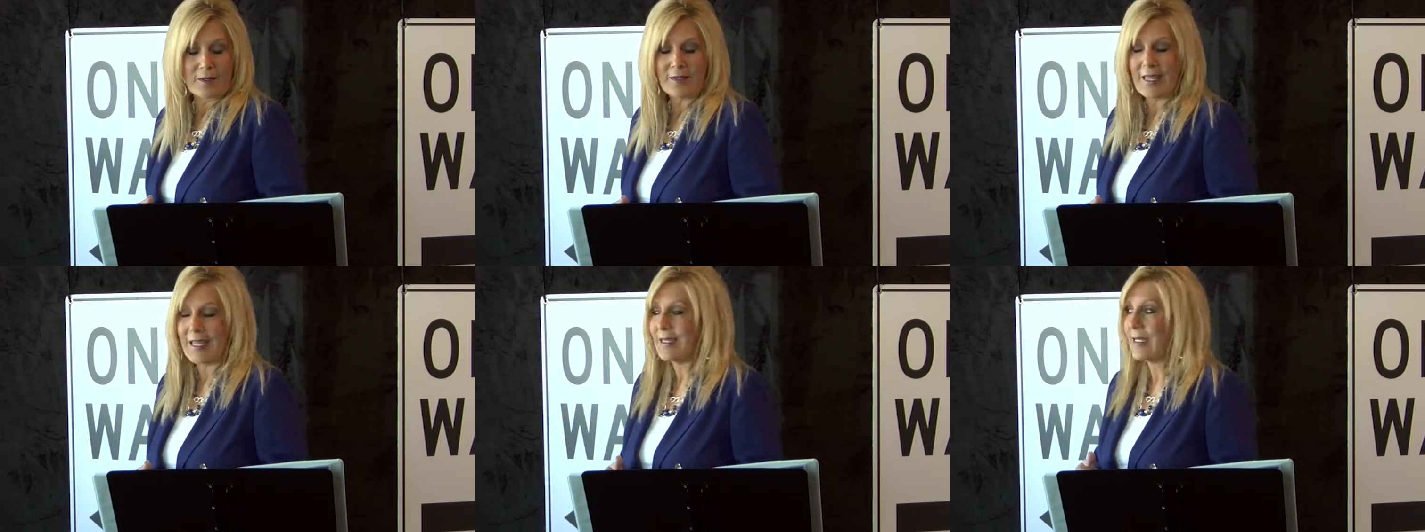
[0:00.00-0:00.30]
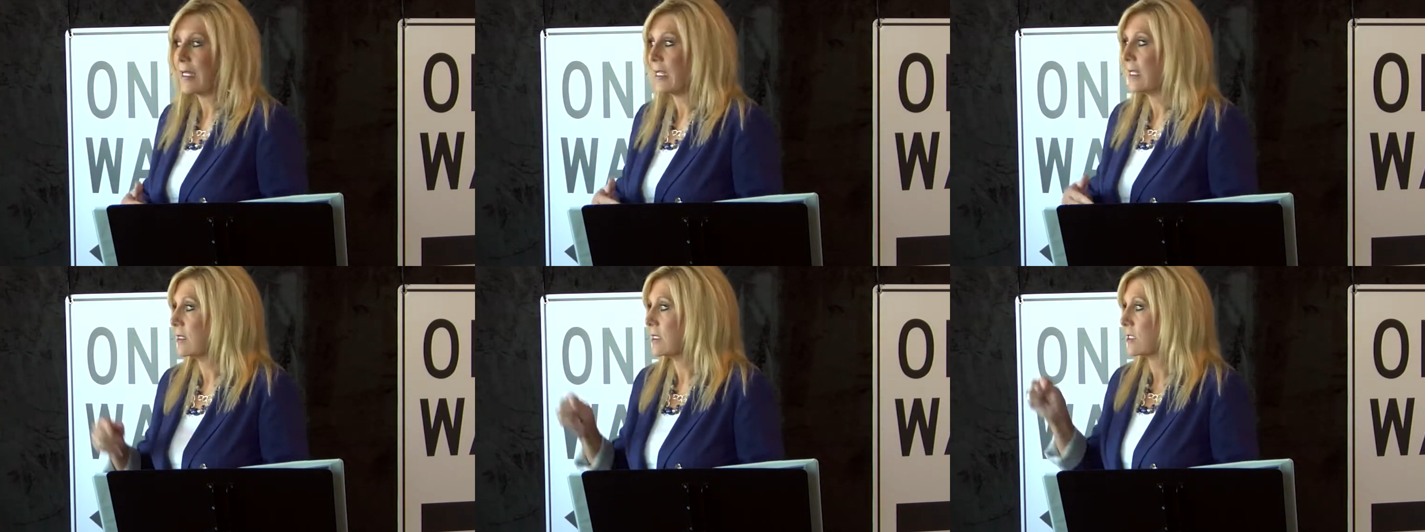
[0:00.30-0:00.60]
They
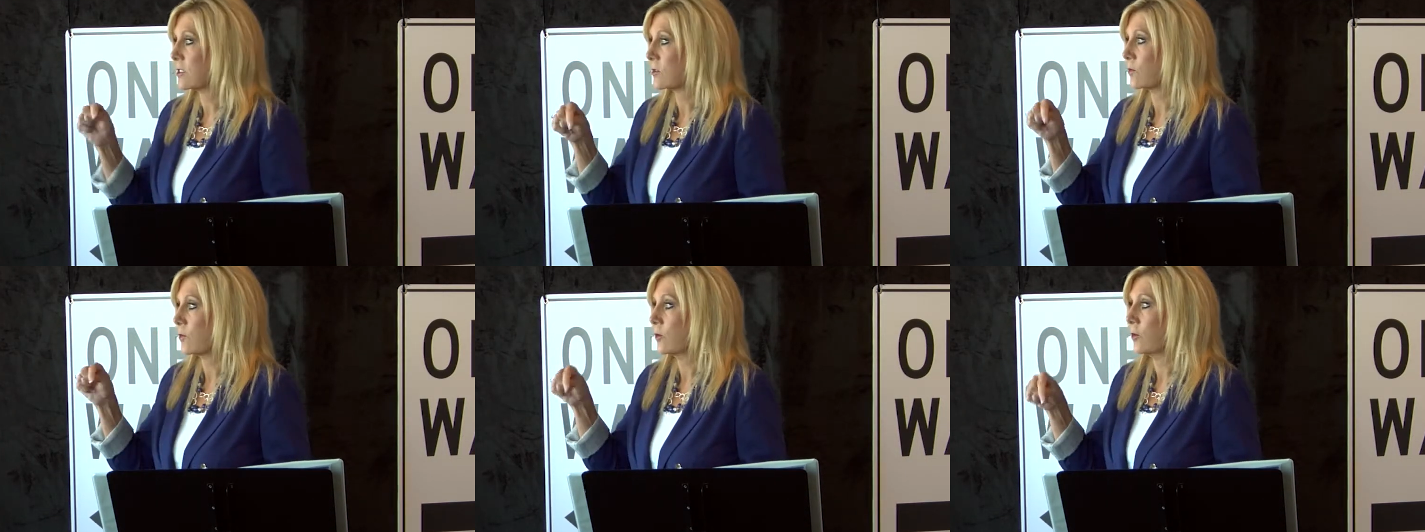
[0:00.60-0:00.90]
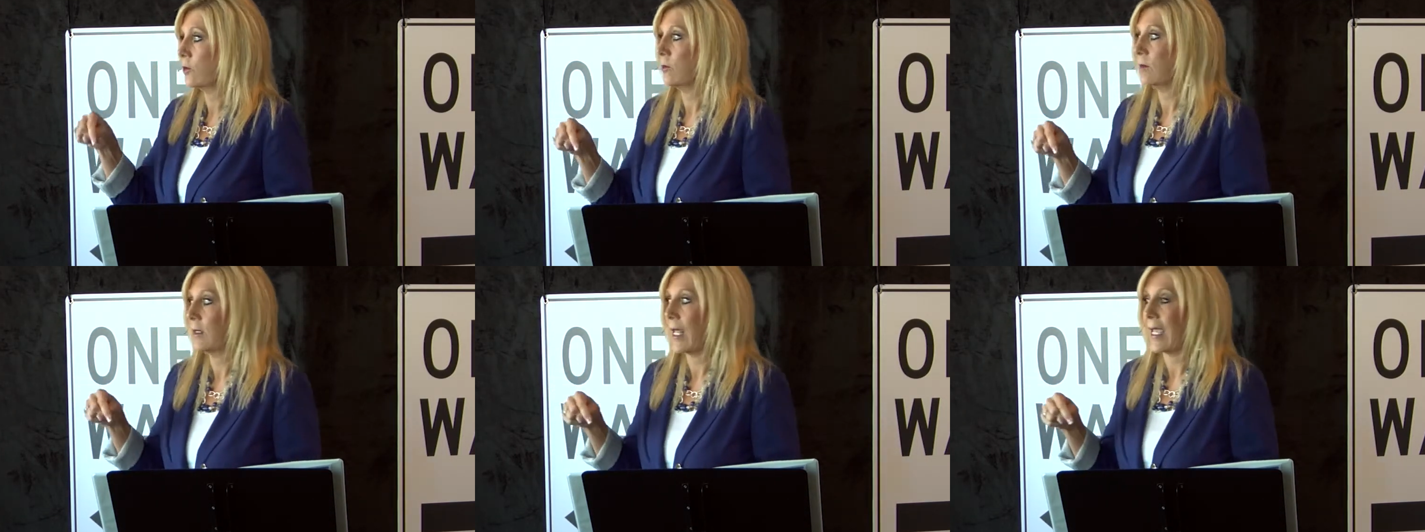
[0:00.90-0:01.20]
need this
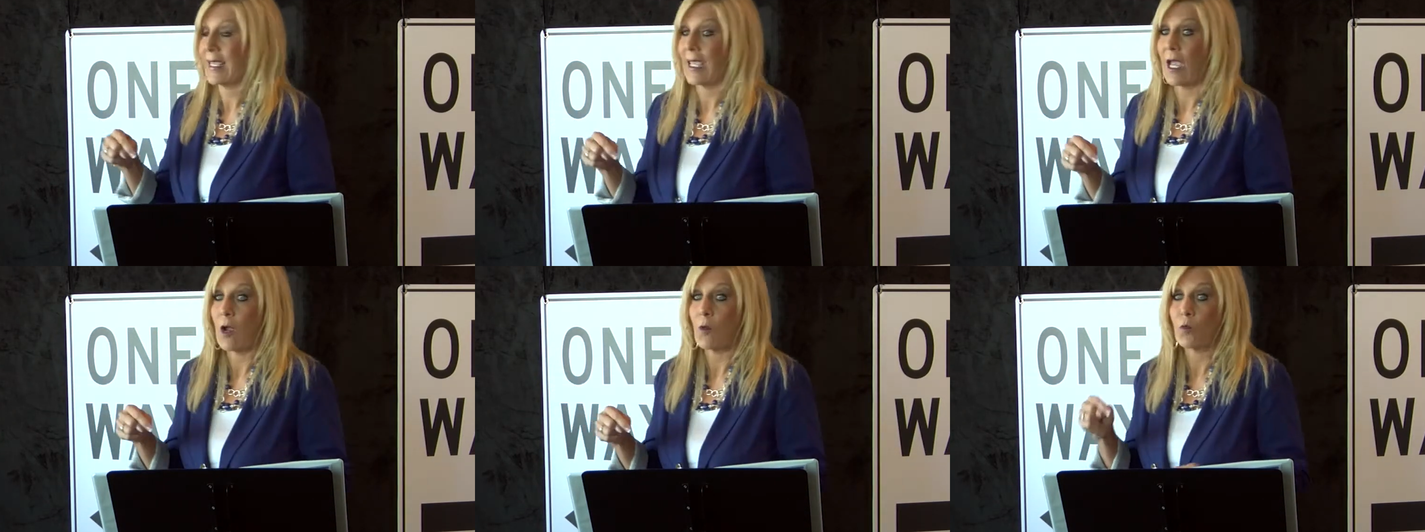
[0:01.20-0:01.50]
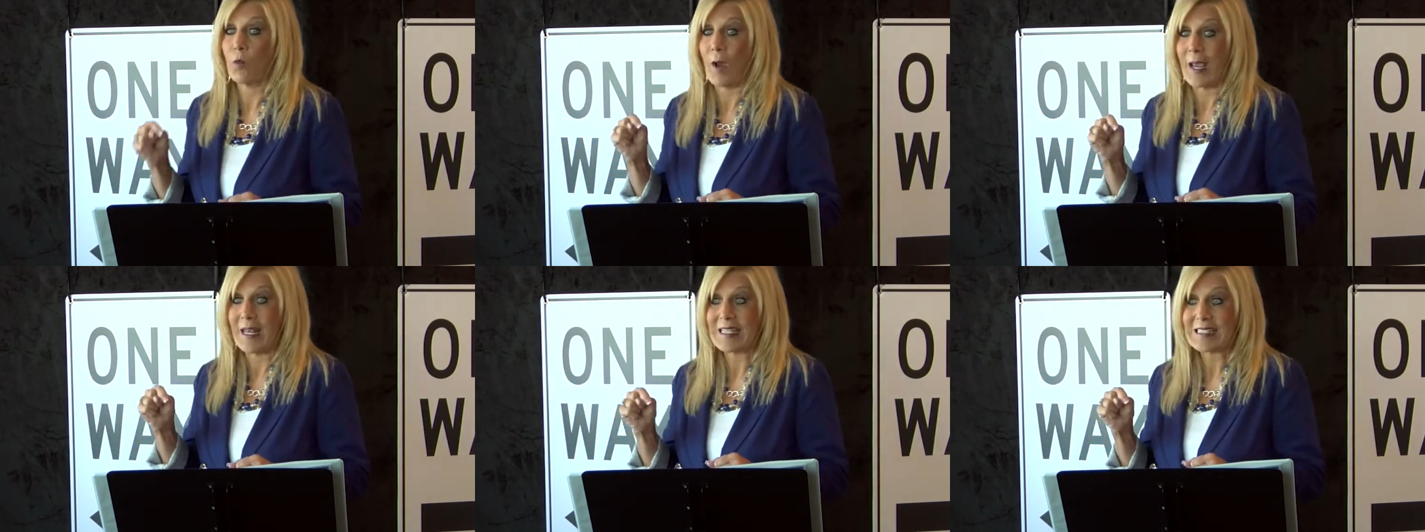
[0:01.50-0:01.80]
room, like,
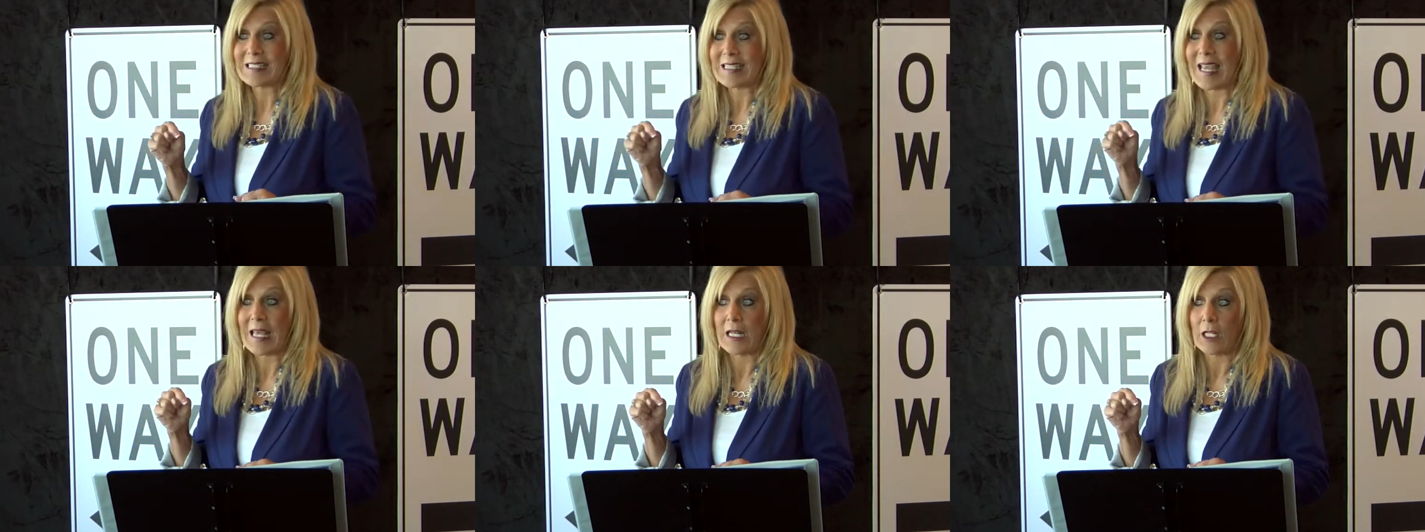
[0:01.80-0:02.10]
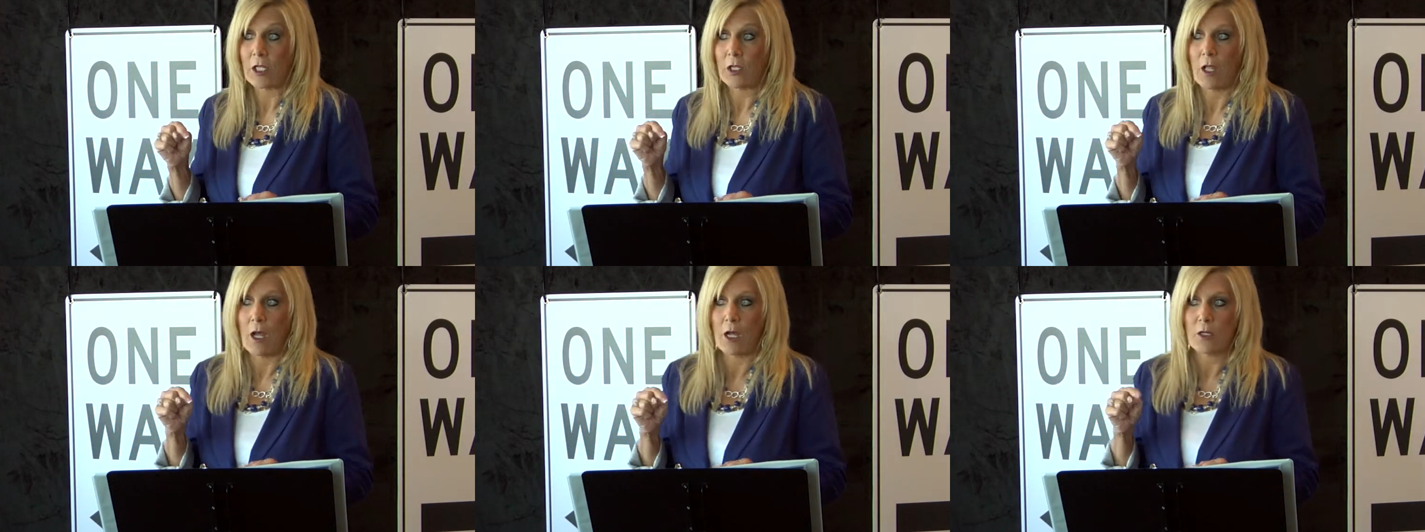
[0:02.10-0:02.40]
right at 10
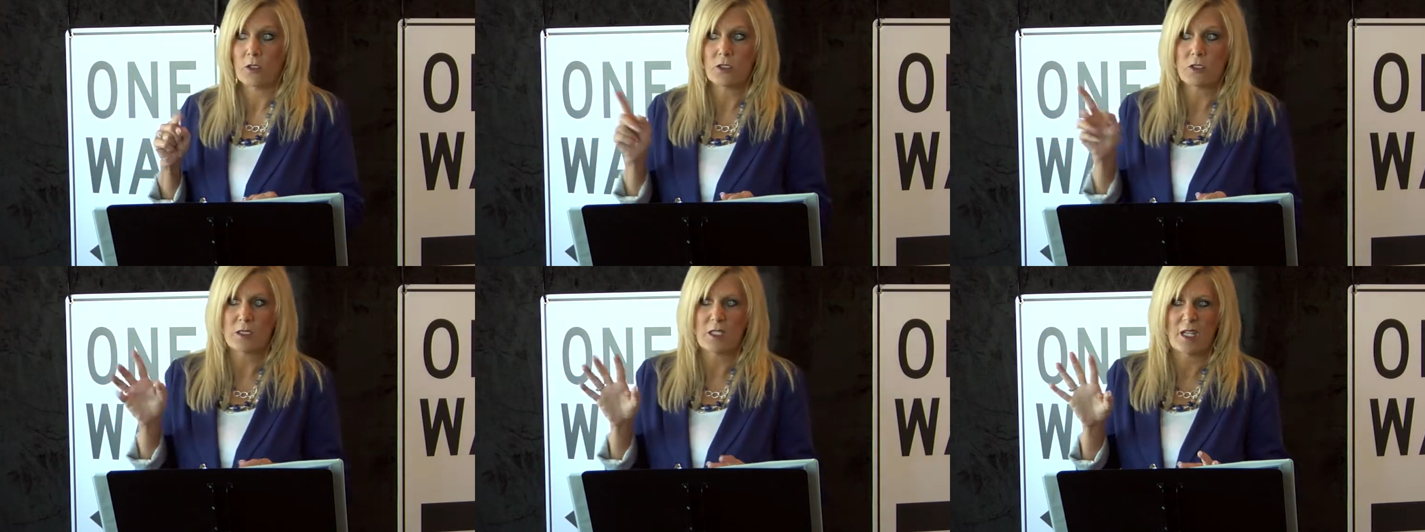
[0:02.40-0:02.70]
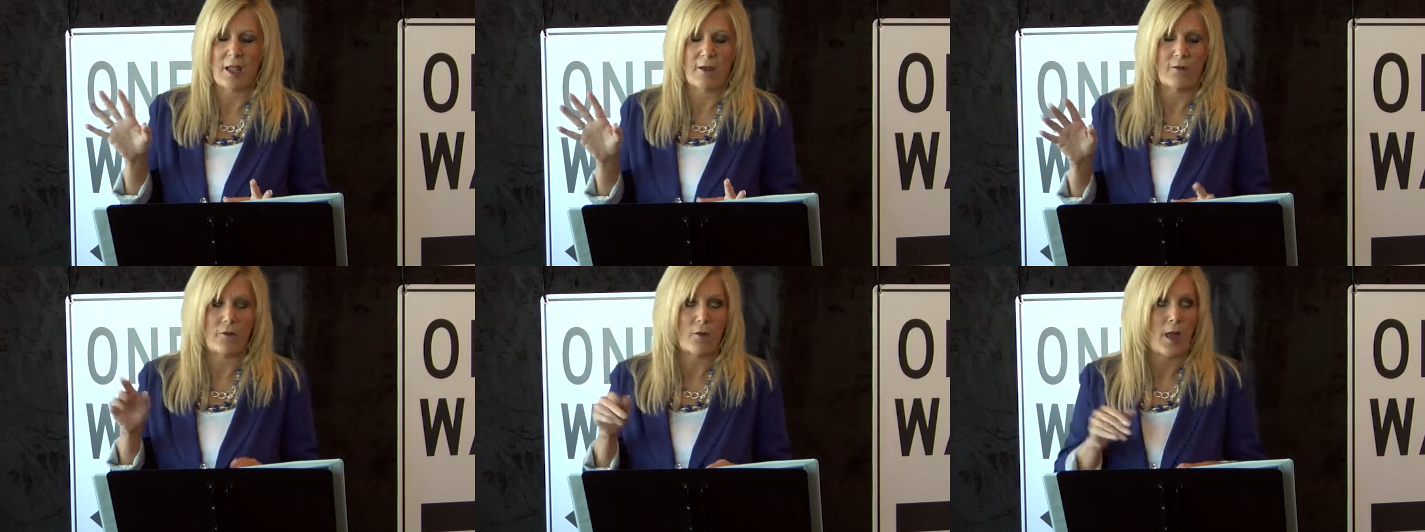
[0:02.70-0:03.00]
o'clock, just
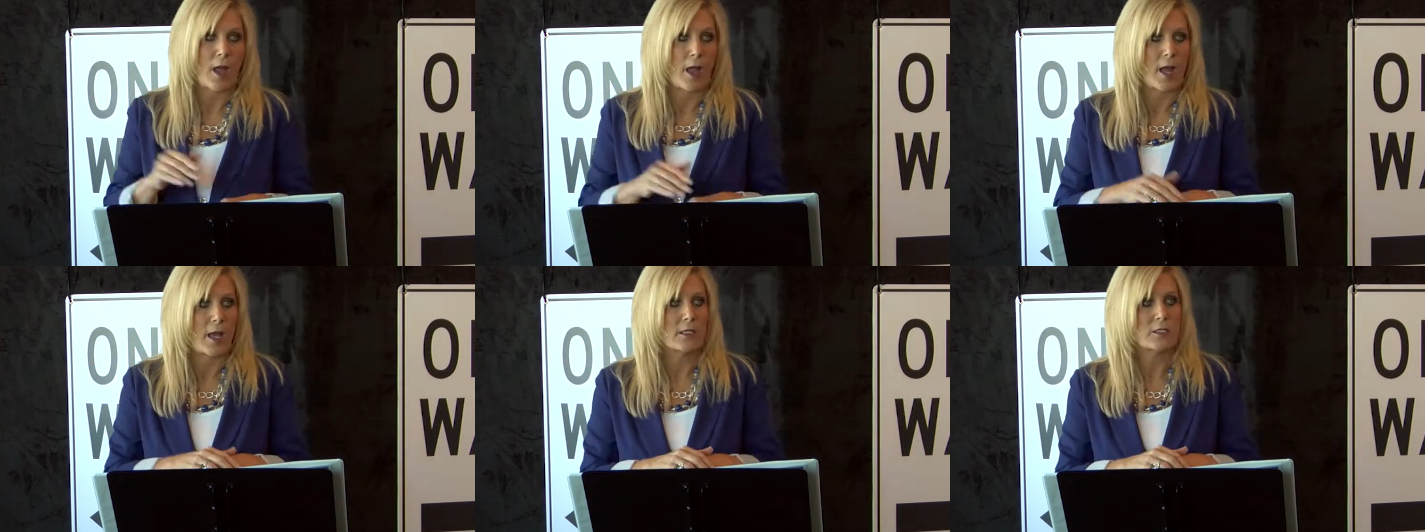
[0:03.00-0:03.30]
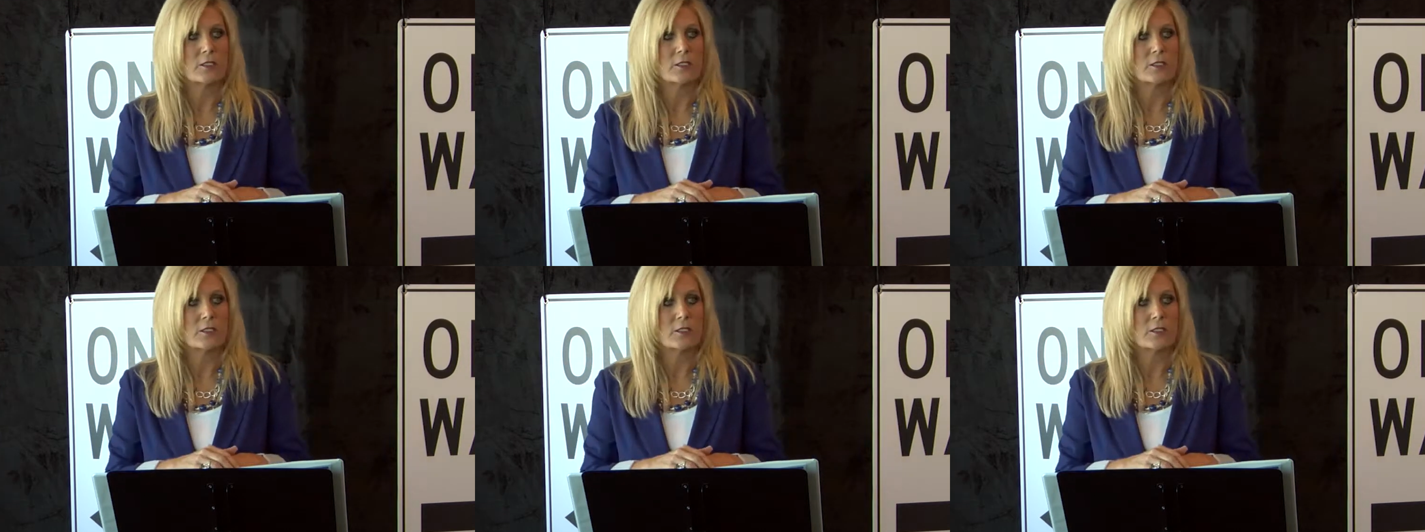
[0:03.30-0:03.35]
an FYI.